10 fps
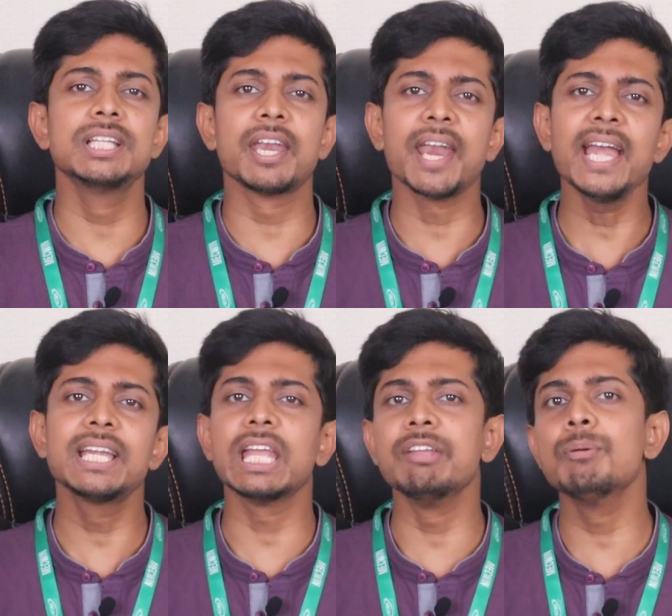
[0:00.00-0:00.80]
the
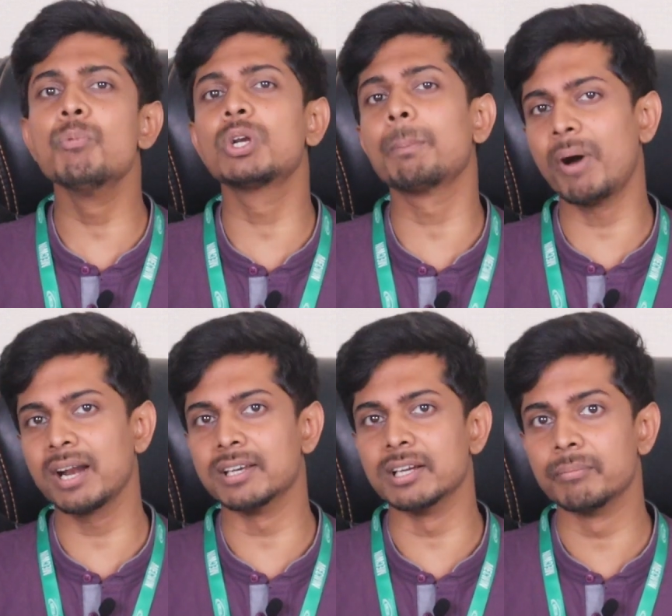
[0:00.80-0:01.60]
right EV motor
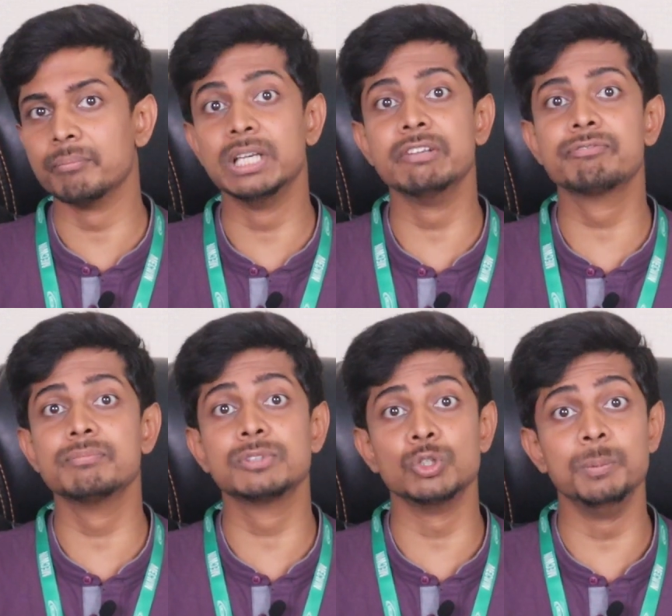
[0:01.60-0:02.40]
partner. This
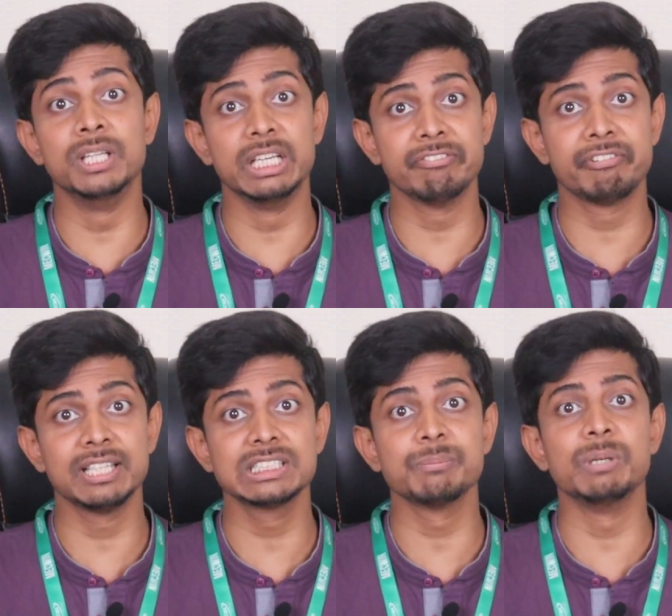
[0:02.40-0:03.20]
could be the difference